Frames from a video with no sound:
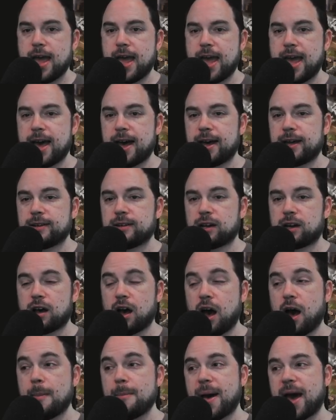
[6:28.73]
And
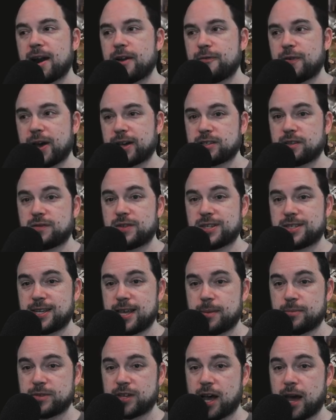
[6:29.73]
combat effects of the
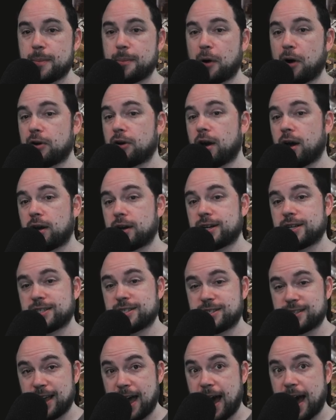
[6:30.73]
same type are not going to
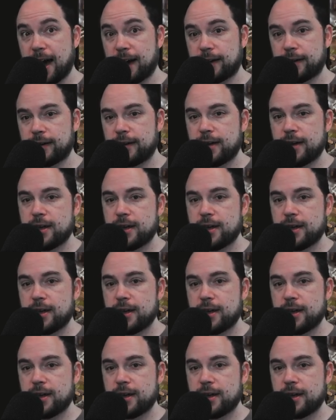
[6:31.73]
stack.